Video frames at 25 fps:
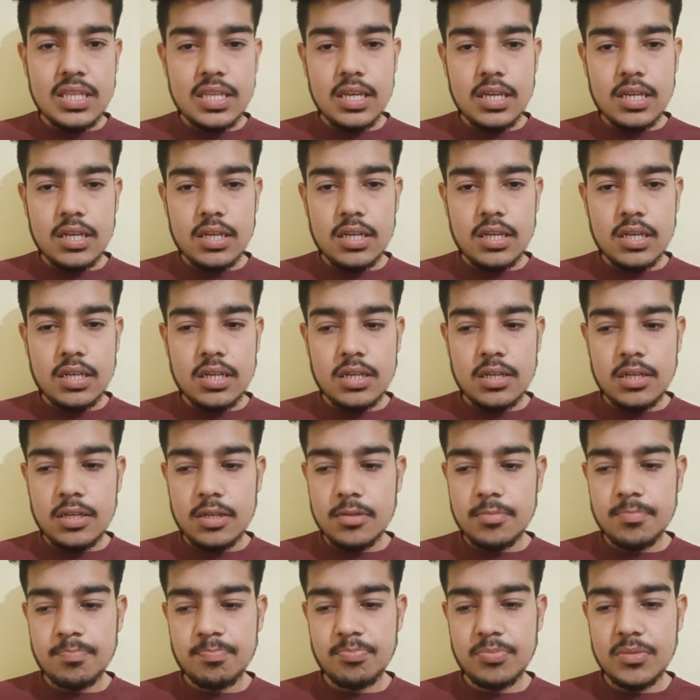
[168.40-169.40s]
uh,
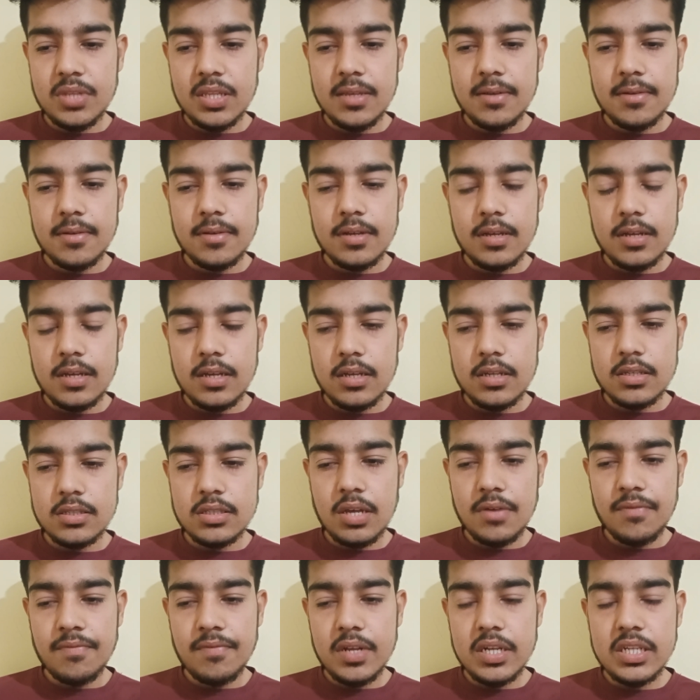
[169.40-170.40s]

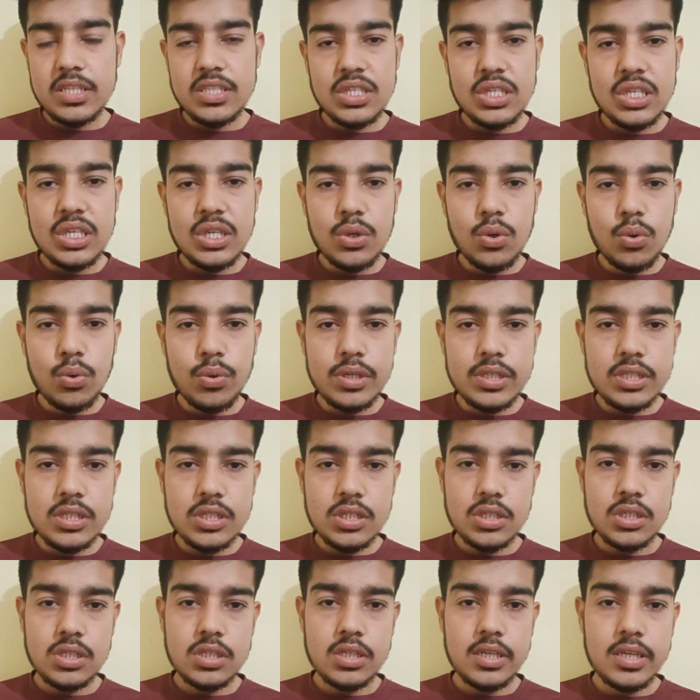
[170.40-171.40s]
someone's
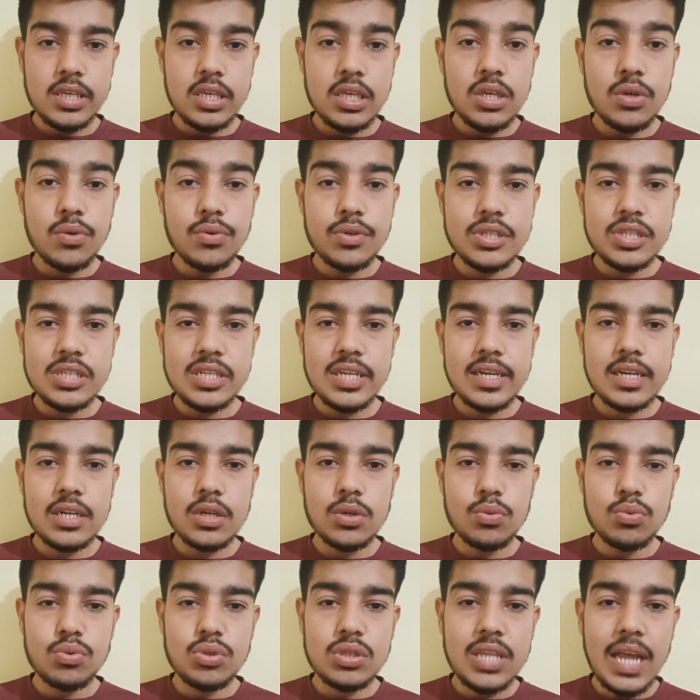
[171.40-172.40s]
egoistic
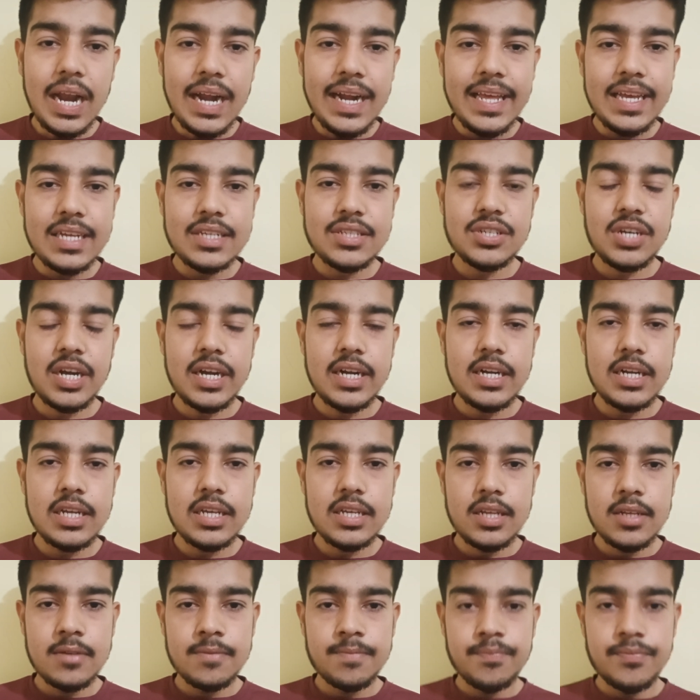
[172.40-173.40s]
to that extent,
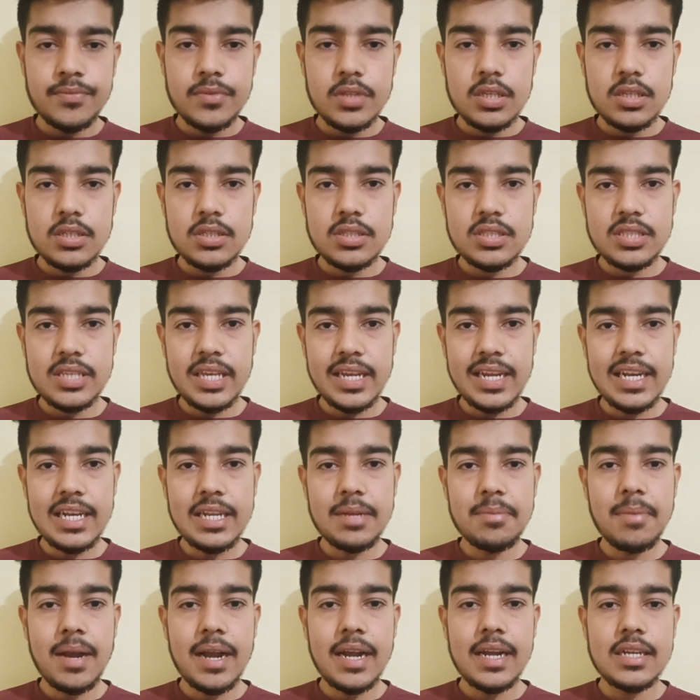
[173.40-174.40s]
sickly
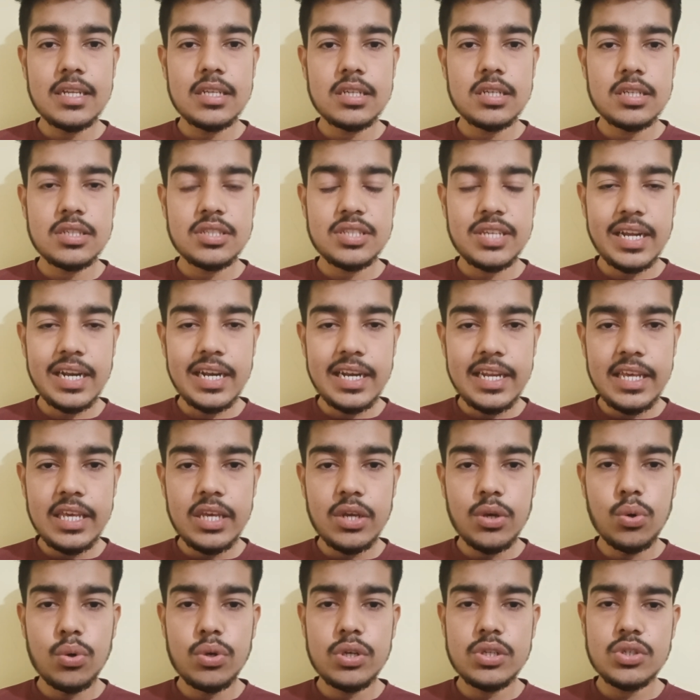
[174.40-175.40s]

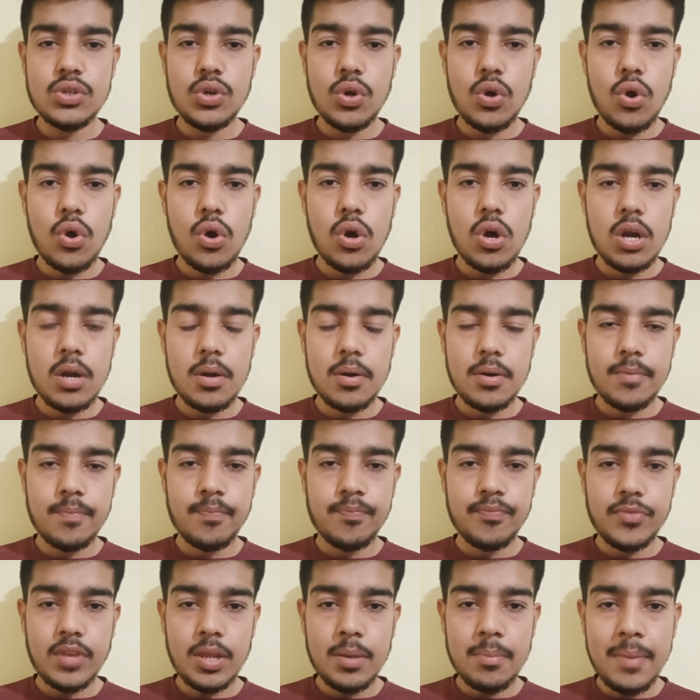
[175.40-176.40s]
egoist or
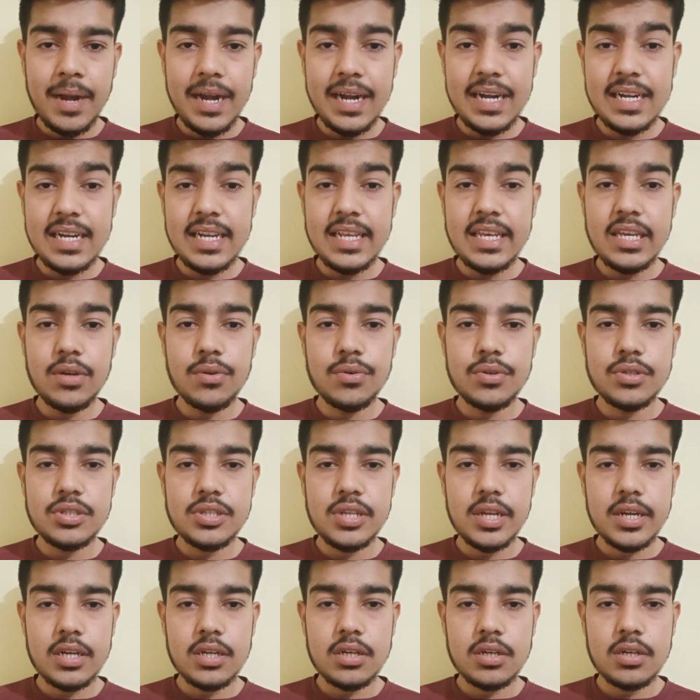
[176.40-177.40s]
madly
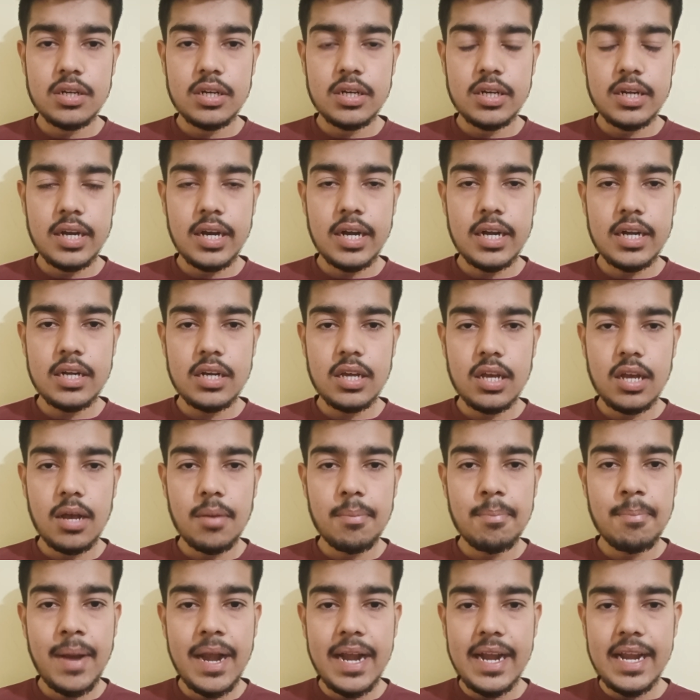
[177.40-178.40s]
egoistic at a
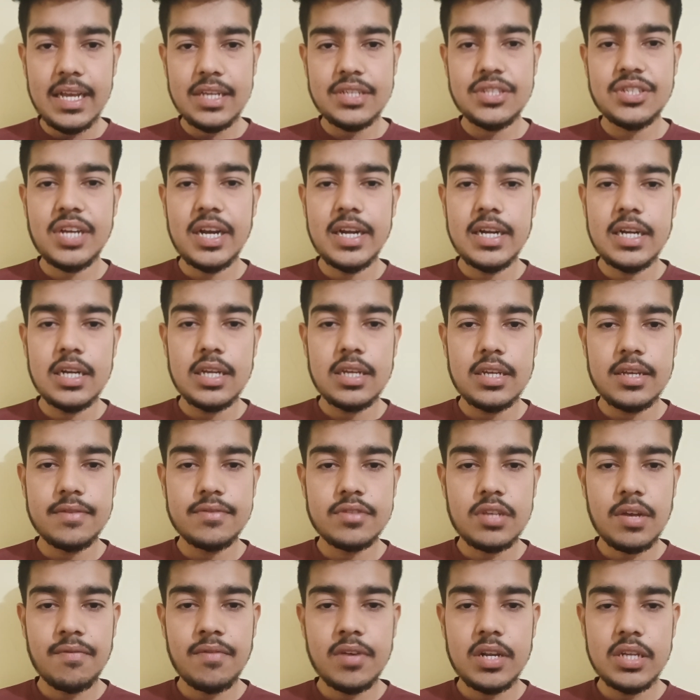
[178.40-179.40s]
mad extent,
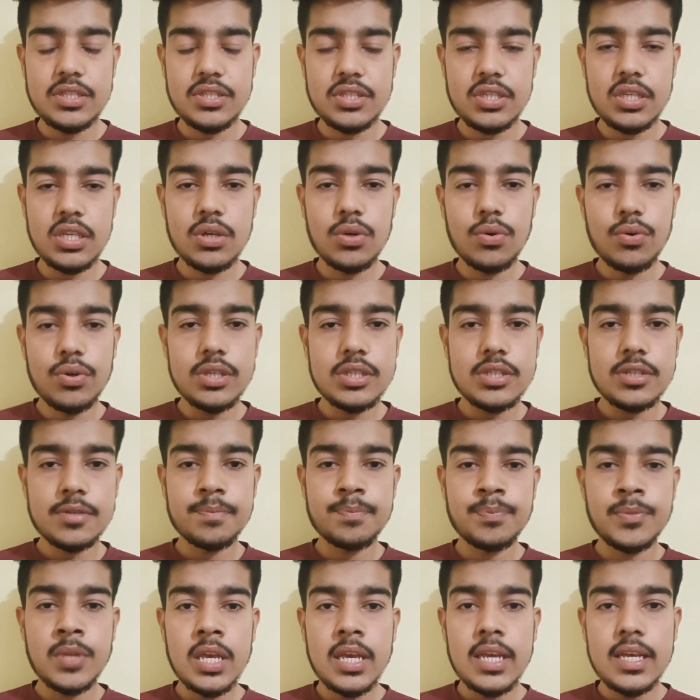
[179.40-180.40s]
someone is egoist,
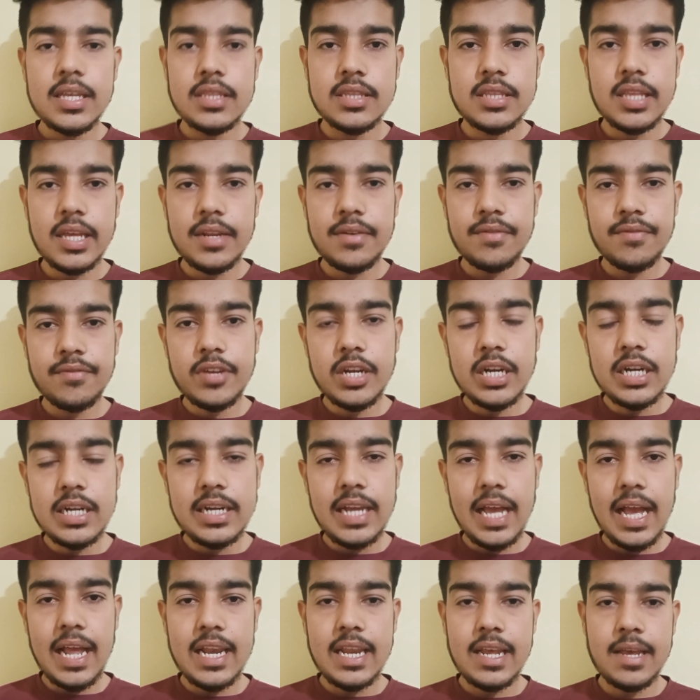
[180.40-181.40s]
then we'll
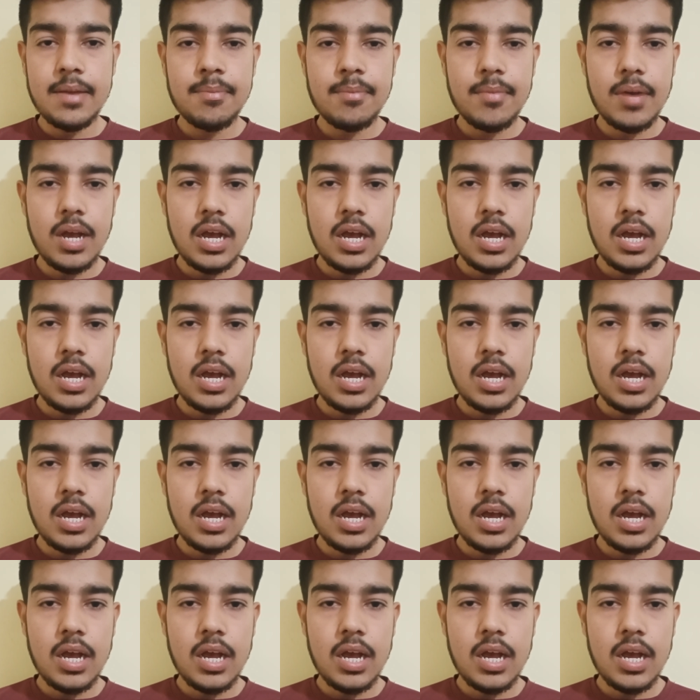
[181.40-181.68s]
tell him